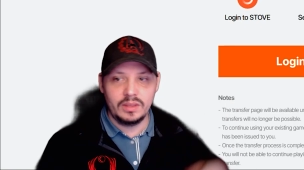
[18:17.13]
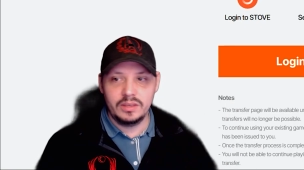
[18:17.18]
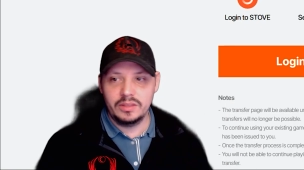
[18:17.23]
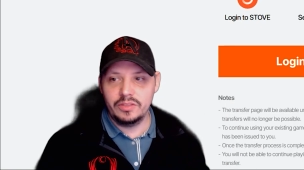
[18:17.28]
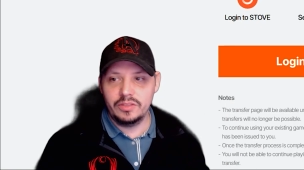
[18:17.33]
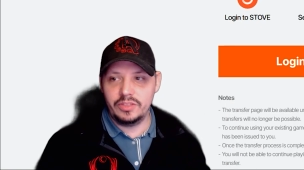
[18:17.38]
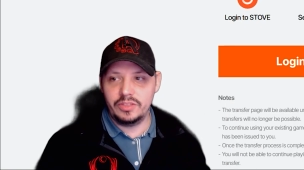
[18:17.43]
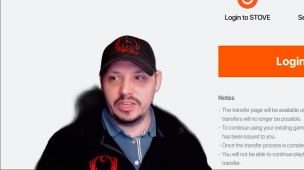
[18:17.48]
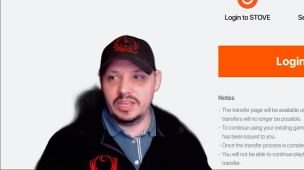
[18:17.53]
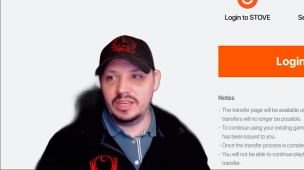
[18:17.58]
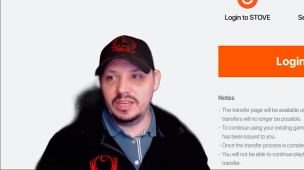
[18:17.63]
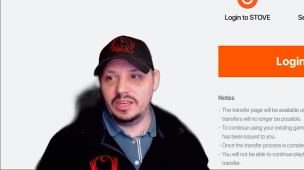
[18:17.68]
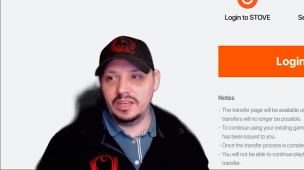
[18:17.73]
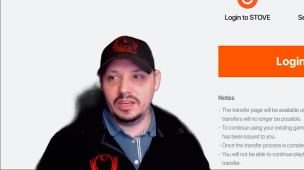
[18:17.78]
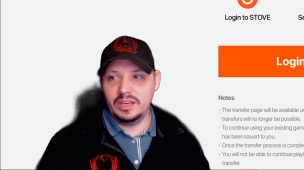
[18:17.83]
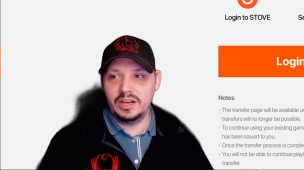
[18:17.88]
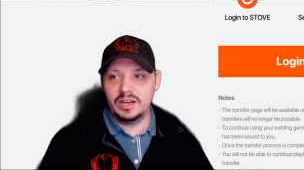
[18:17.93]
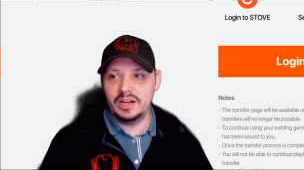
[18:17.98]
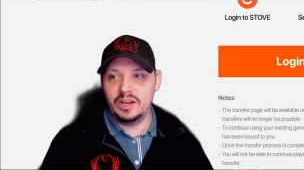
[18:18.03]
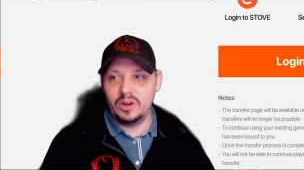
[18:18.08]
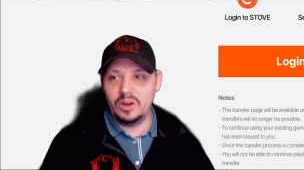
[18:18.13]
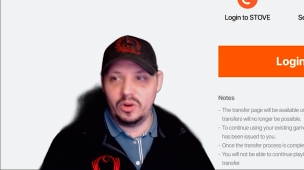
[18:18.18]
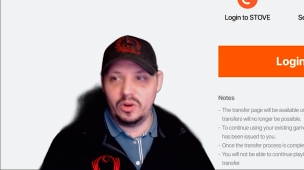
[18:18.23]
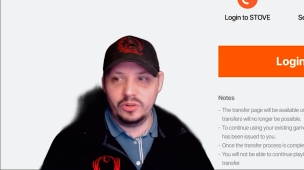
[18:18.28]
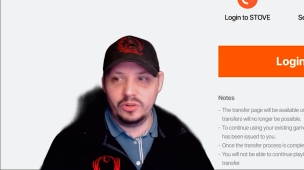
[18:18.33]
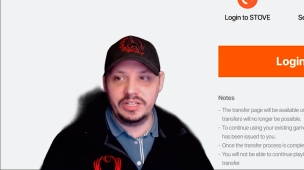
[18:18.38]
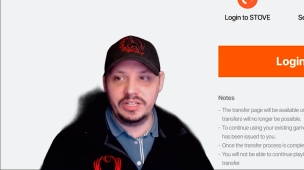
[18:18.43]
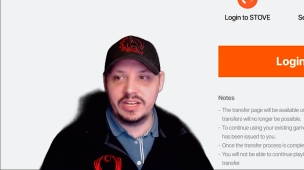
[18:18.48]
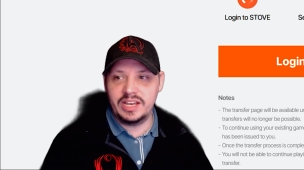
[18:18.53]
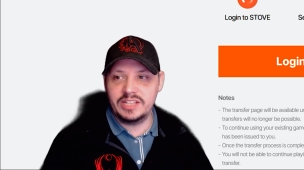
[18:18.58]
the
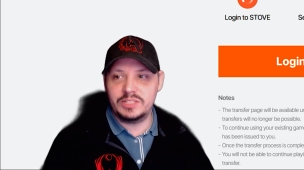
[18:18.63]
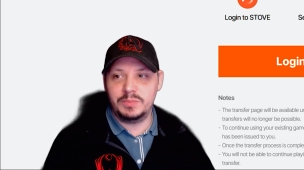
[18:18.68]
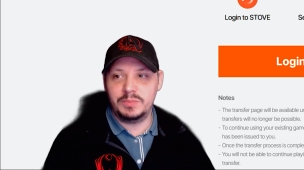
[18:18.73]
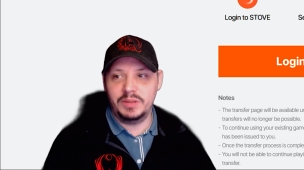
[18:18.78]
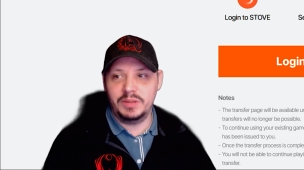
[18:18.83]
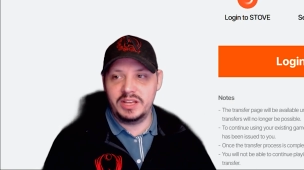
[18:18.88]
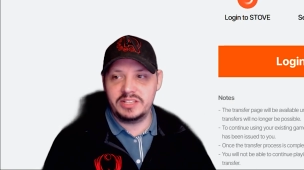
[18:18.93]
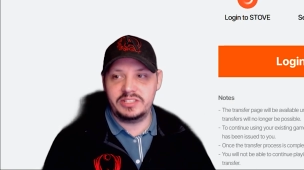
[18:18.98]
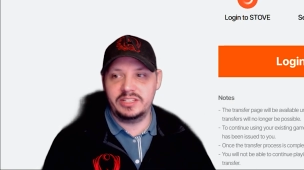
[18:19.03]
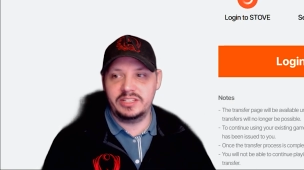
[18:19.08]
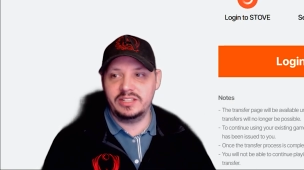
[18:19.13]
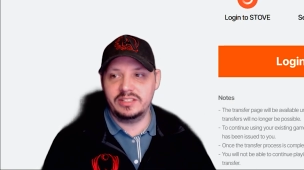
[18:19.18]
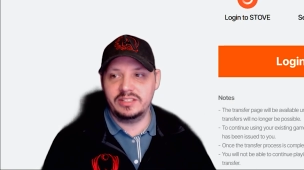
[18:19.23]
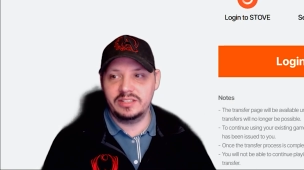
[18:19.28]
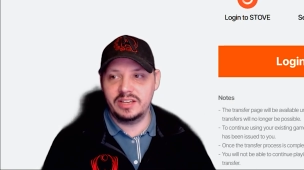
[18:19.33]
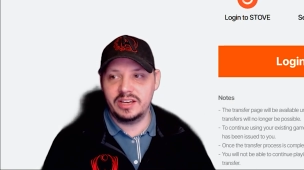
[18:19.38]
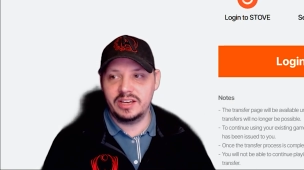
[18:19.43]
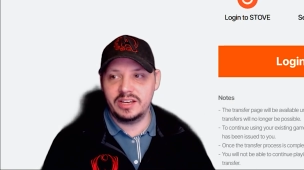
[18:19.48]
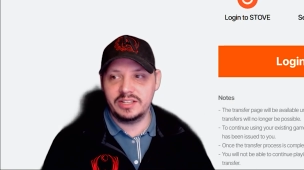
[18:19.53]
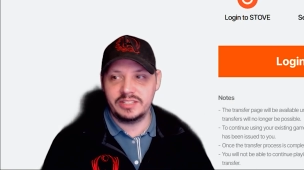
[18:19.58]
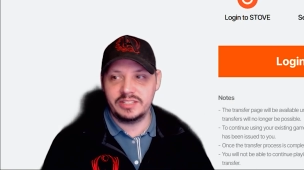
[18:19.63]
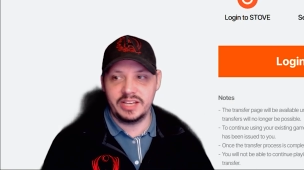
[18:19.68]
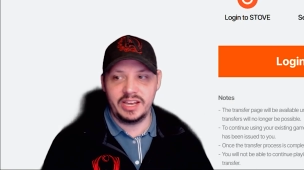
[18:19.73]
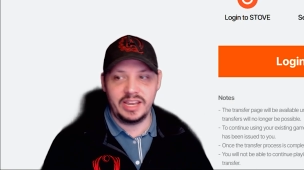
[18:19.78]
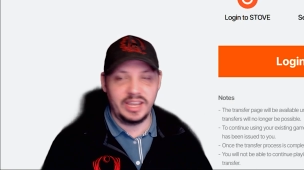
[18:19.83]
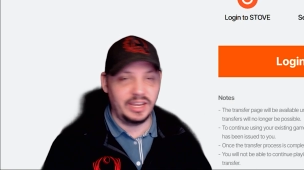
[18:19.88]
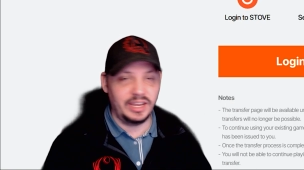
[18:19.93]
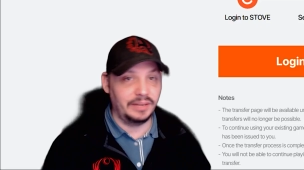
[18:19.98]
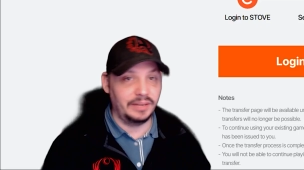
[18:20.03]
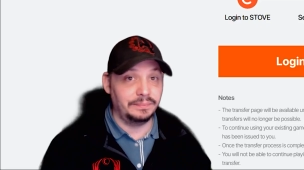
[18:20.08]
Holy Knight's Blessing
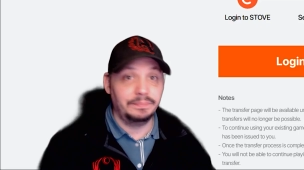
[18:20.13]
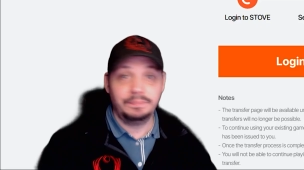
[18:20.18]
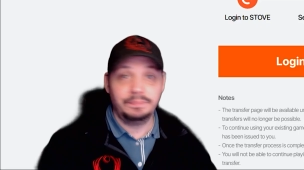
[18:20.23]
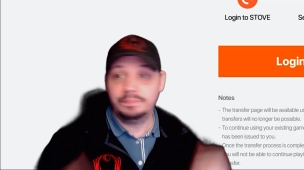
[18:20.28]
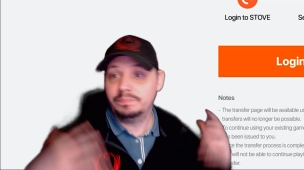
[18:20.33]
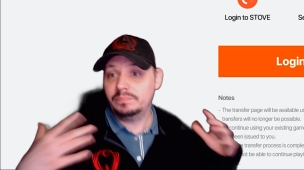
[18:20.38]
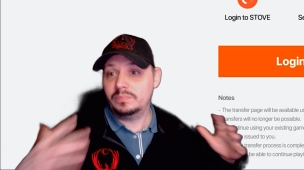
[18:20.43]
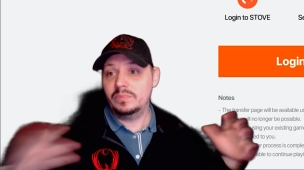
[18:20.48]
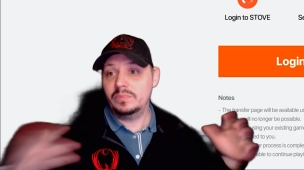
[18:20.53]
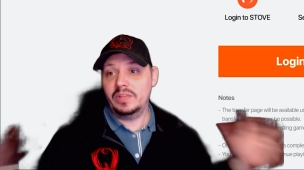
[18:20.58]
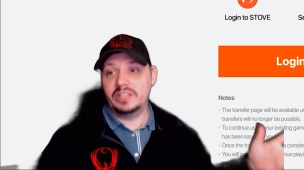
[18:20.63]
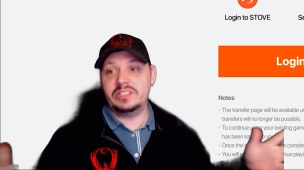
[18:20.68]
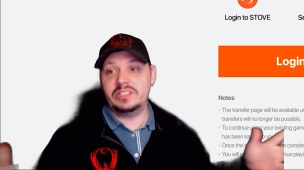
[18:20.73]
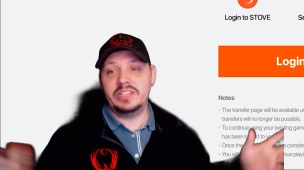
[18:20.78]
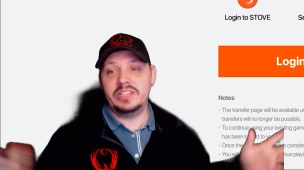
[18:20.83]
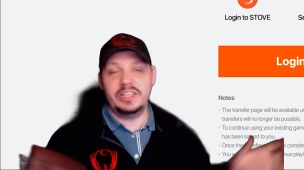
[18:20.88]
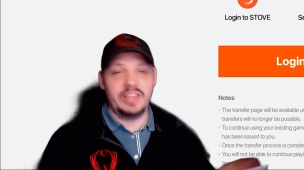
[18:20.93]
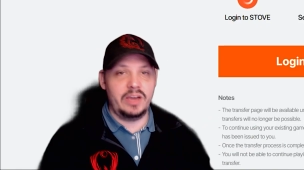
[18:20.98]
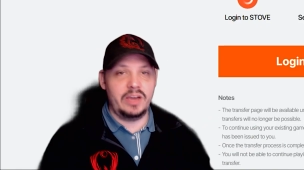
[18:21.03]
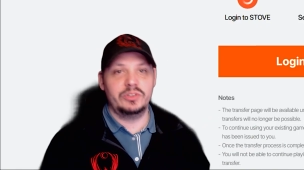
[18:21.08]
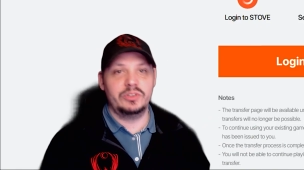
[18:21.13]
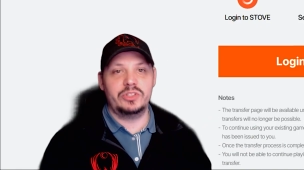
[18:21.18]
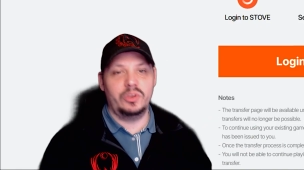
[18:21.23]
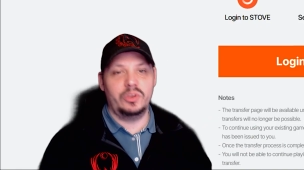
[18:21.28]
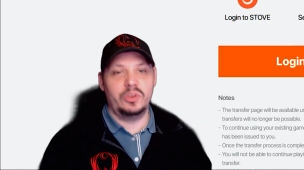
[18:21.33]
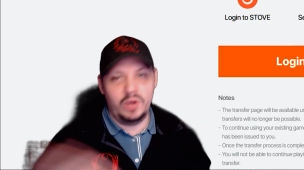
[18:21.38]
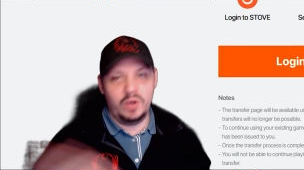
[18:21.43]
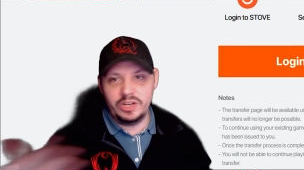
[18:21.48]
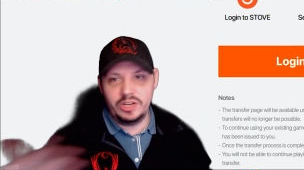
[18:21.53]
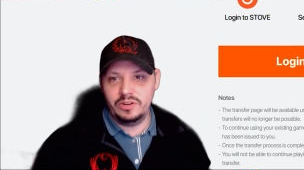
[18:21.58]
Diane. Let's say that was the
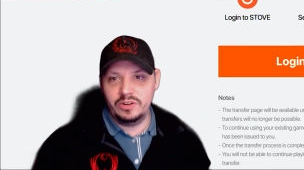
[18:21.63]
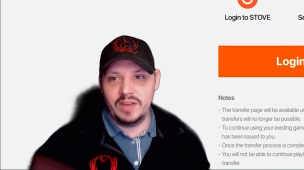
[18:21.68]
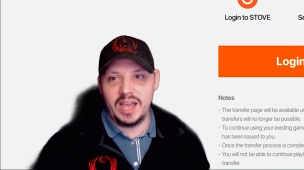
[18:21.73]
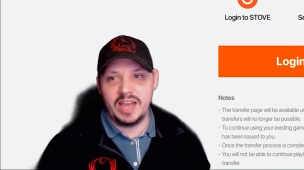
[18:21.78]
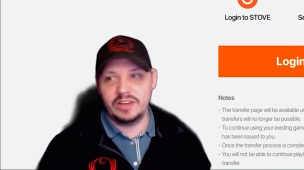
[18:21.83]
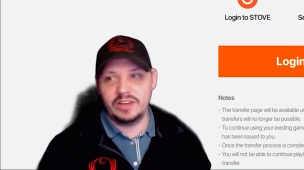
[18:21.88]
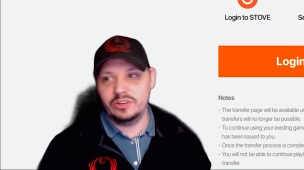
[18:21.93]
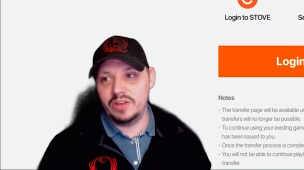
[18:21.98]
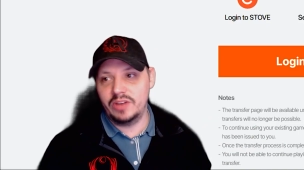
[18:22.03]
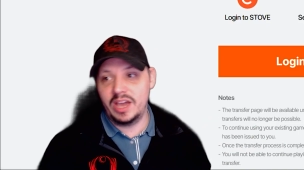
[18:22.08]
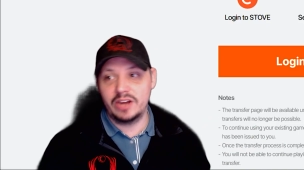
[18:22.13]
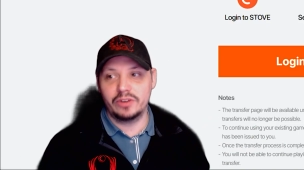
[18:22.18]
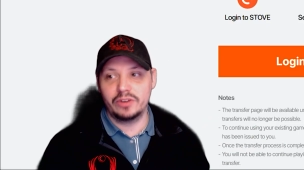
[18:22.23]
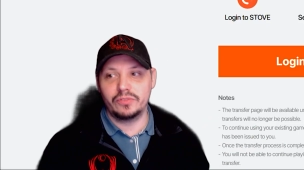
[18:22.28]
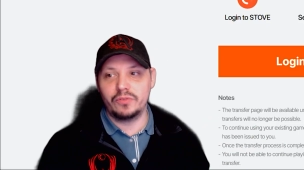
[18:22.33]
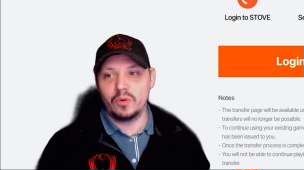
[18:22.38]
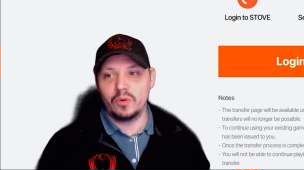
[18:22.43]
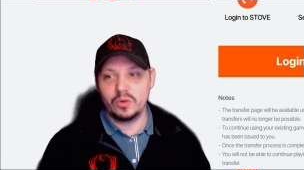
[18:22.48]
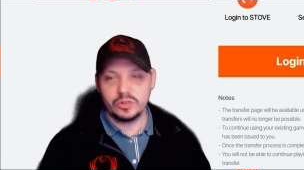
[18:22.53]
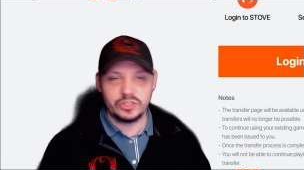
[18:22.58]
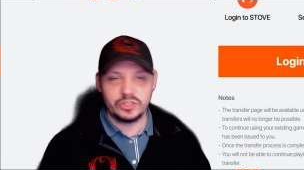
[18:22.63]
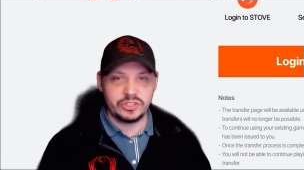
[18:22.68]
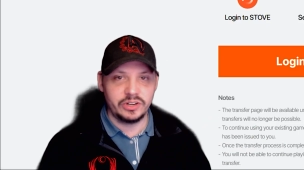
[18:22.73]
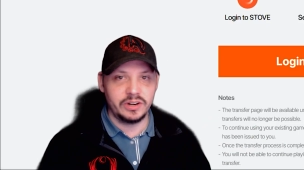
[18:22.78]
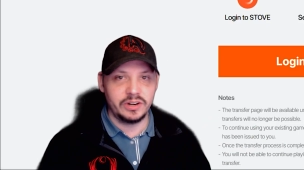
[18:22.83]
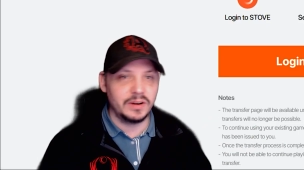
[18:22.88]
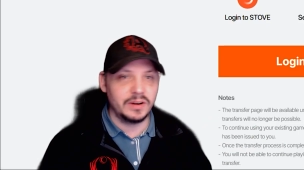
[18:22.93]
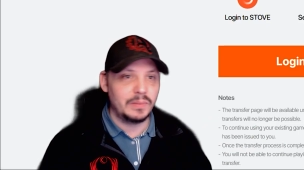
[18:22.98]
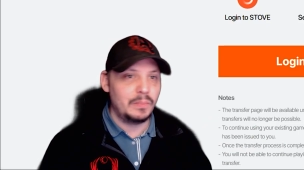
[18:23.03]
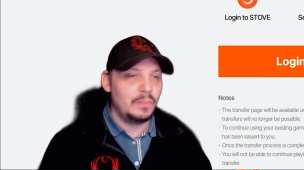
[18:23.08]
one you had, and you had her
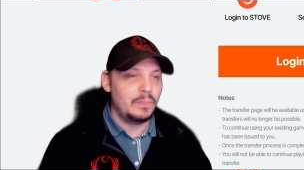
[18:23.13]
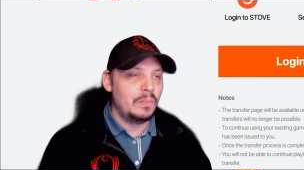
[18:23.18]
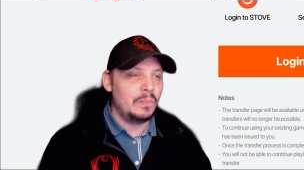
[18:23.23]
4-star.